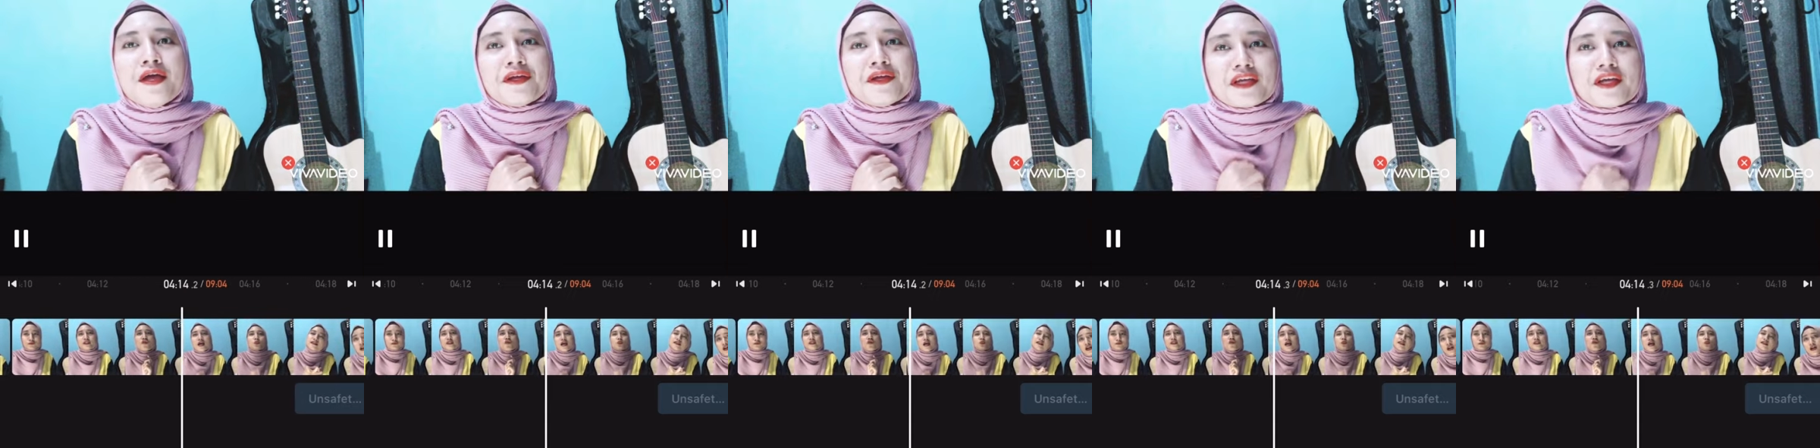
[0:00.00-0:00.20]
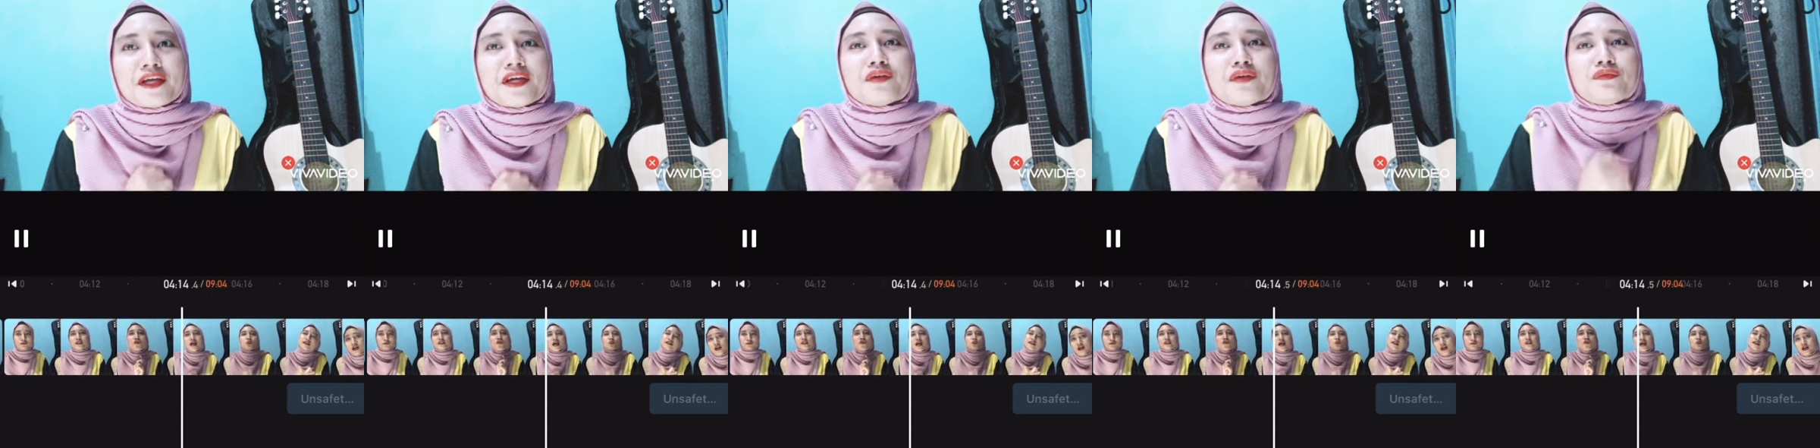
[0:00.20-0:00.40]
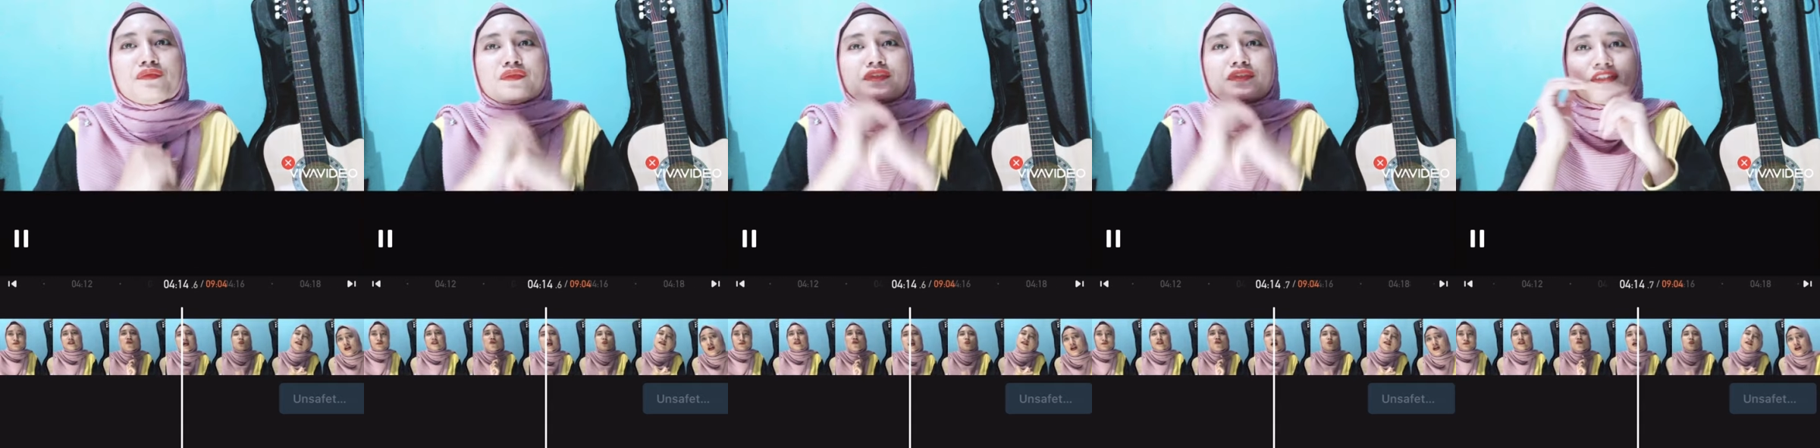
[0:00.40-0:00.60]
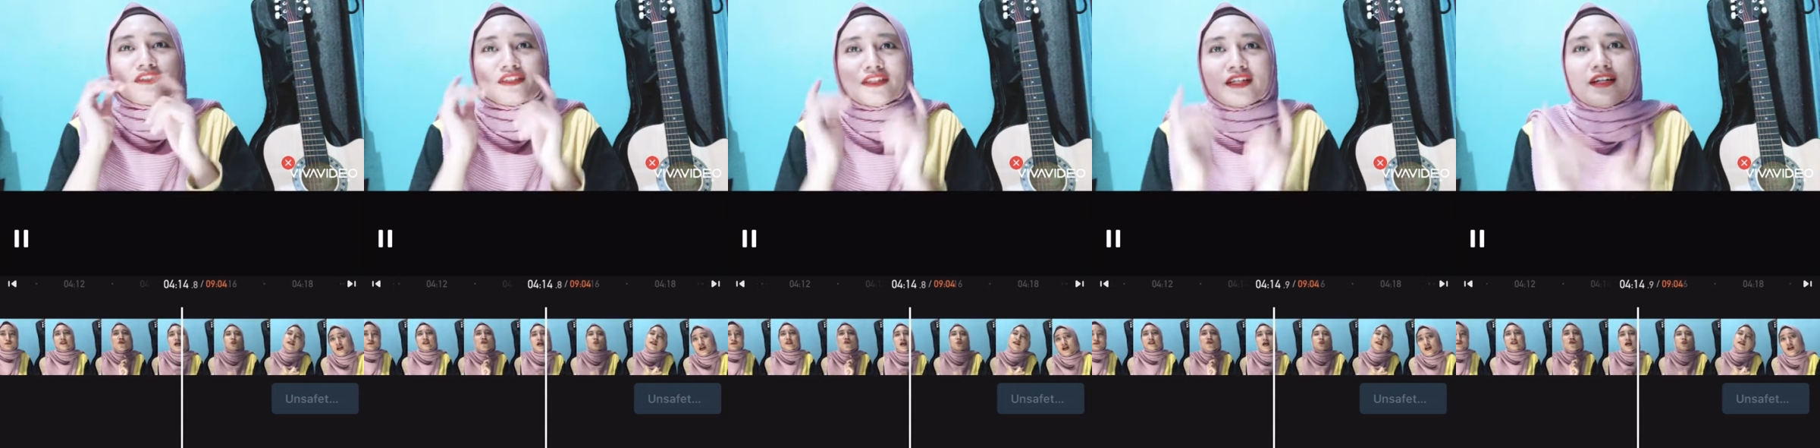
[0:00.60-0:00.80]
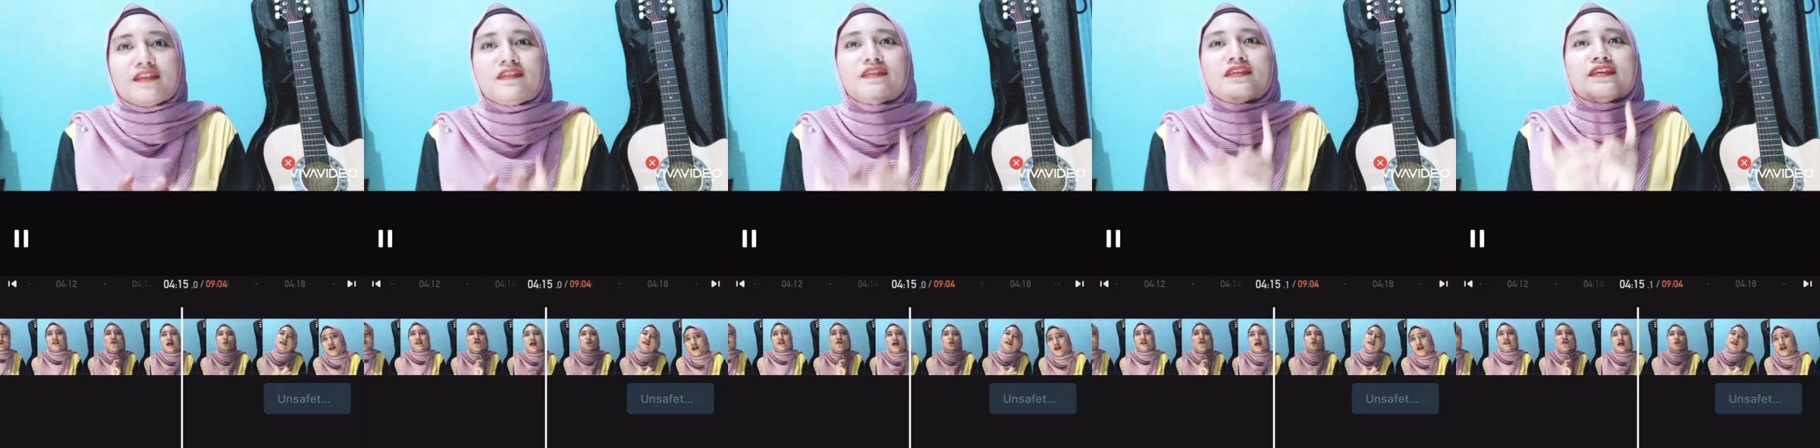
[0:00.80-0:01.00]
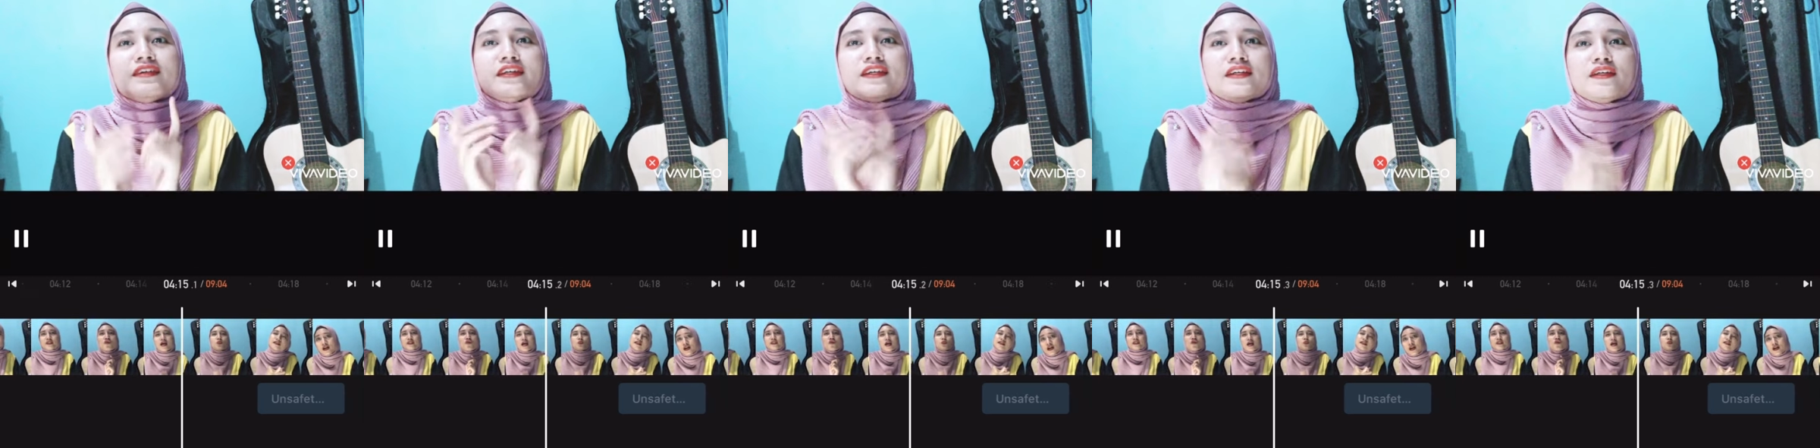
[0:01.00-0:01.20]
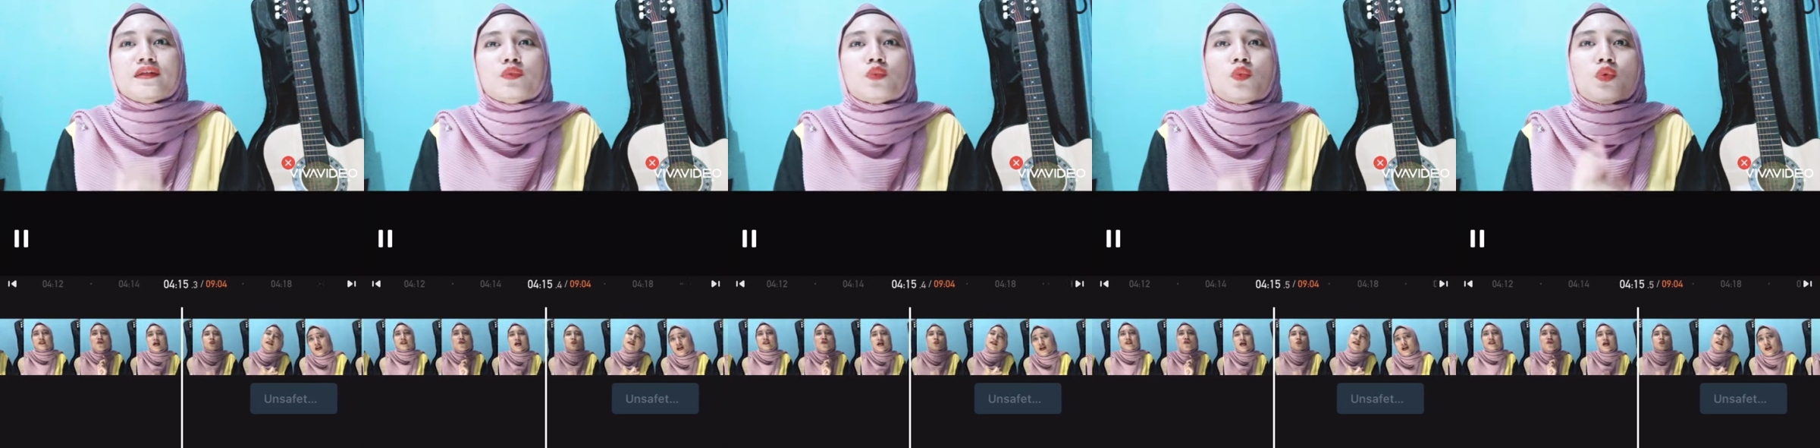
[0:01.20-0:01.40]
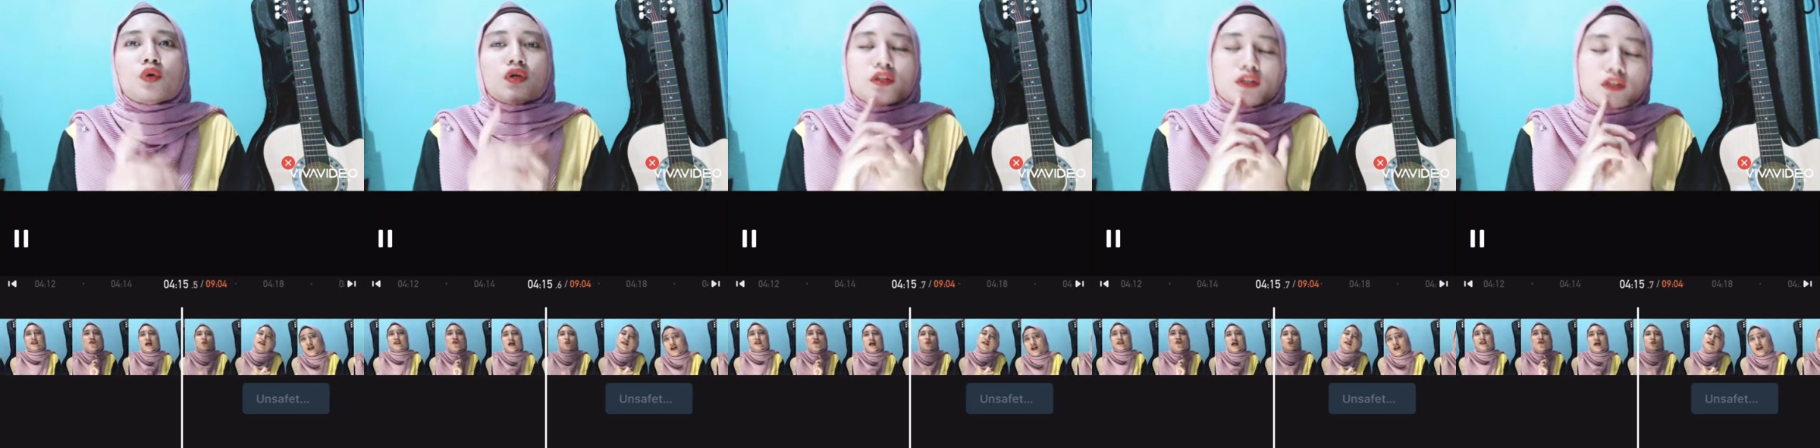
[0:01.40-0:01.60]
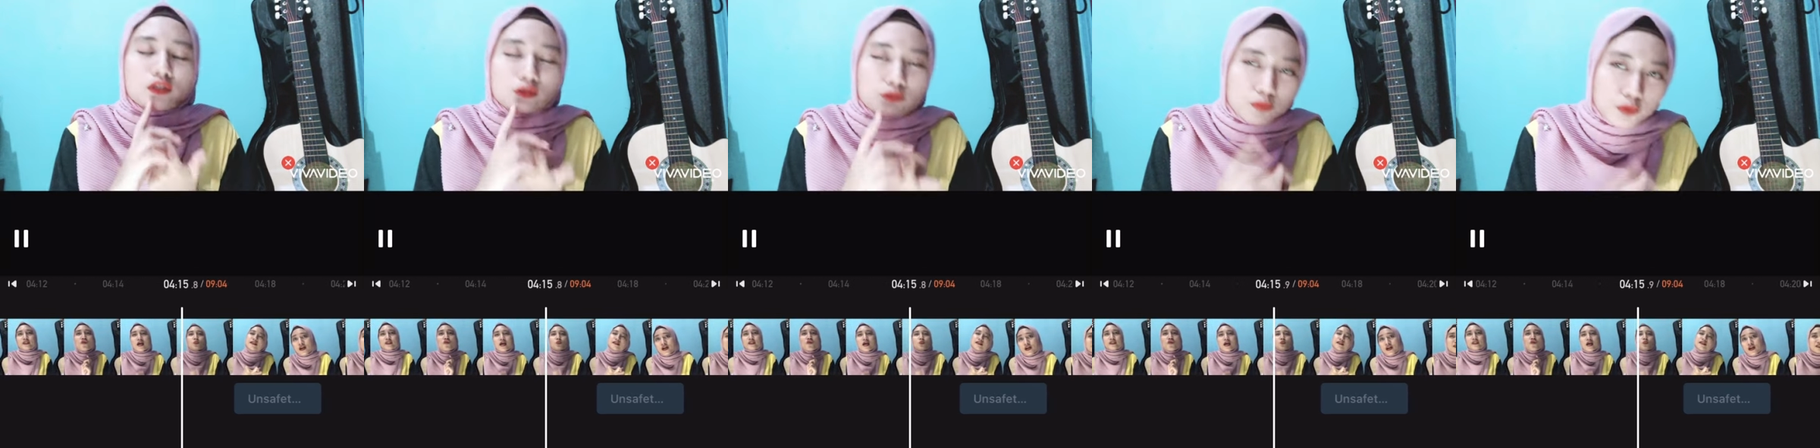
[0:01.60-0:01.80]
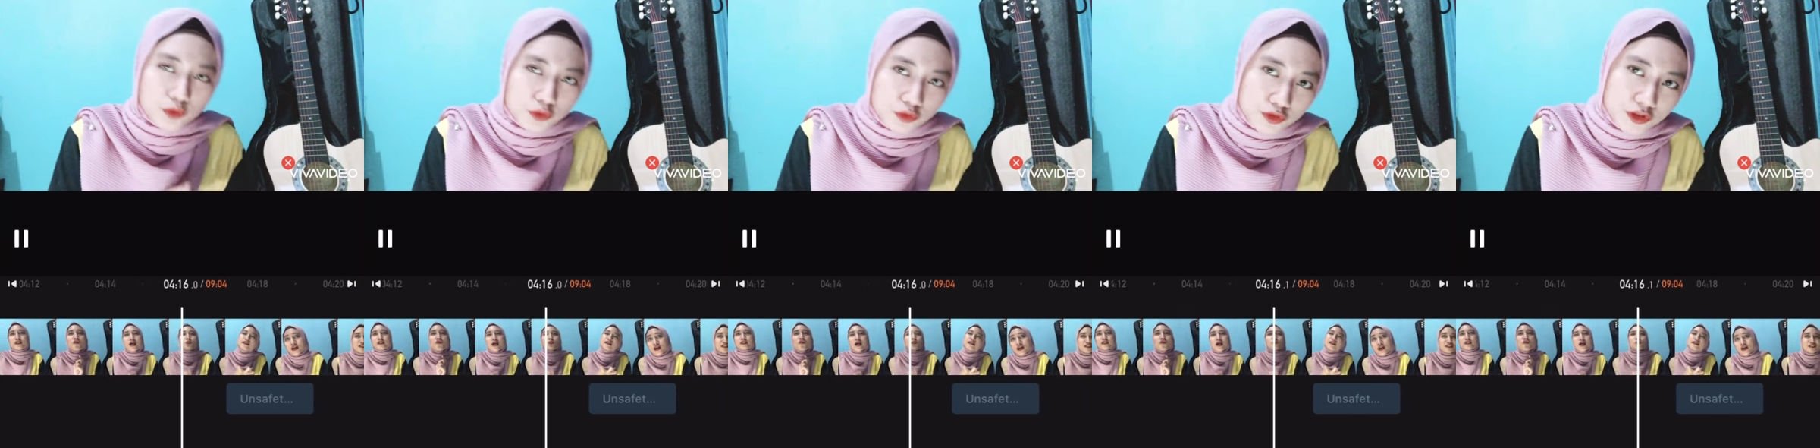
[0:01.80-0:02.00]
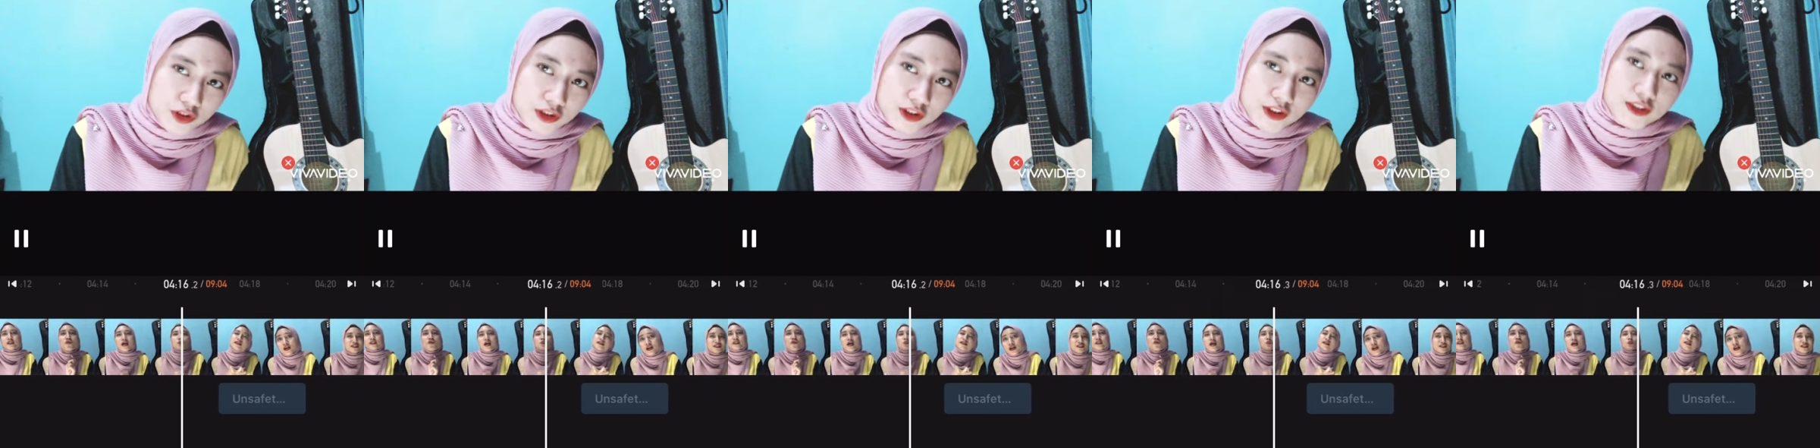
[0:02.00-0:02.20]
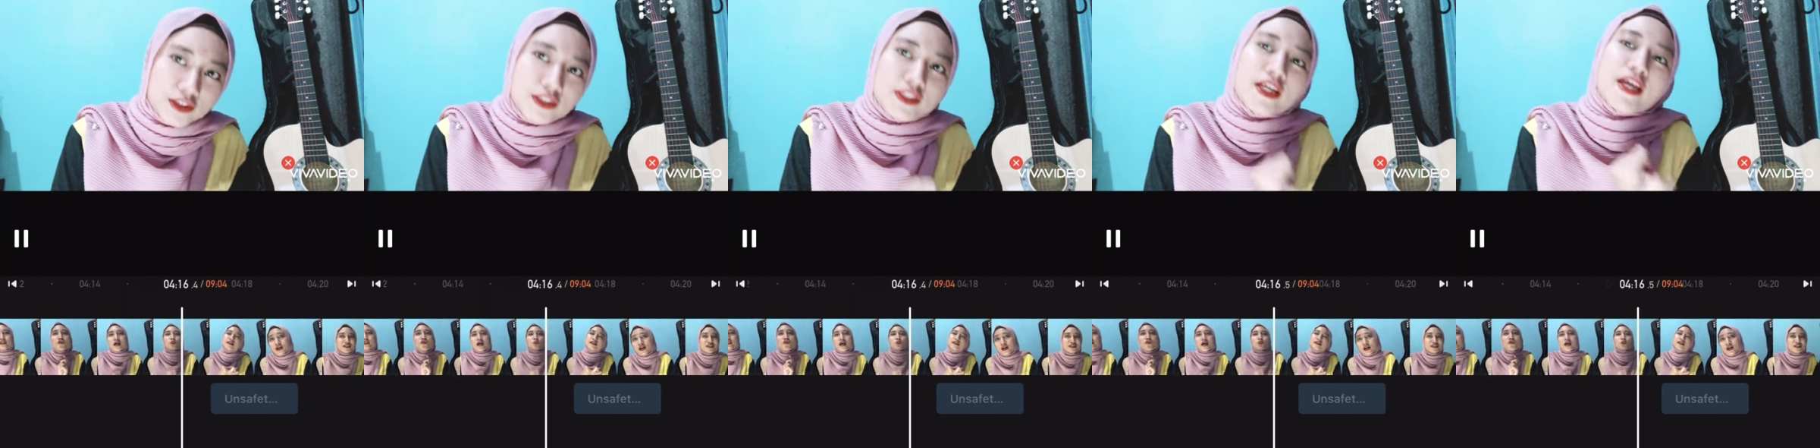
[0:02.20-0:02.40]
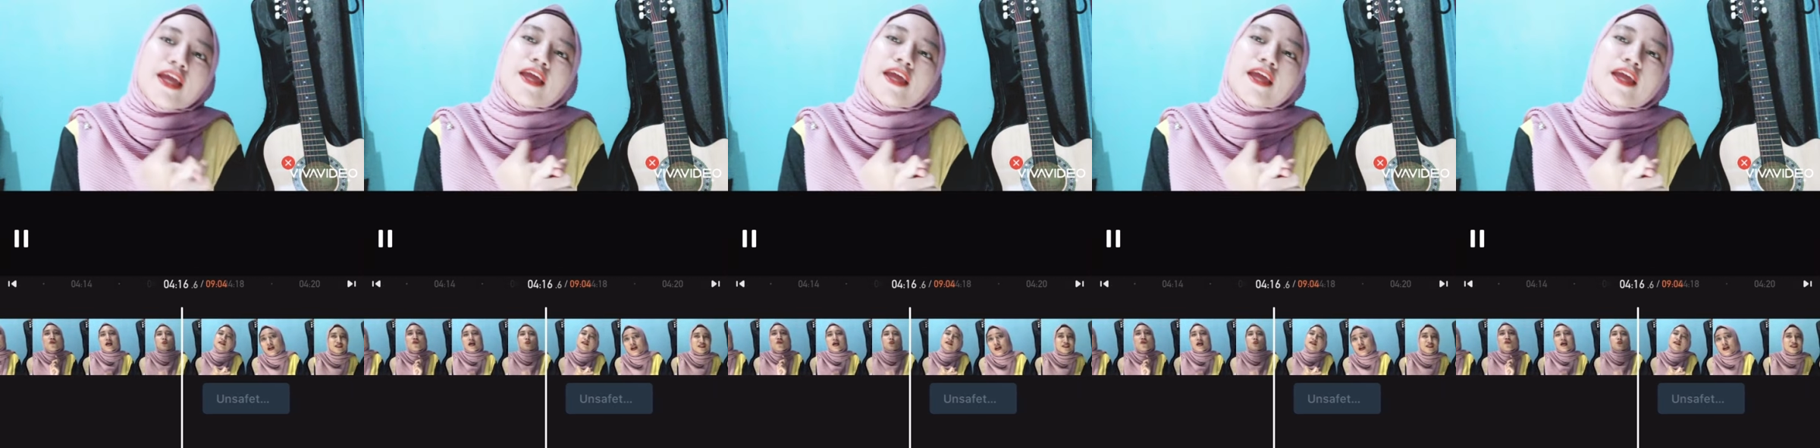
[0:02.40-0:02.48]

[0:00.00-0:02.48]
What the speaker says: can result in water pollution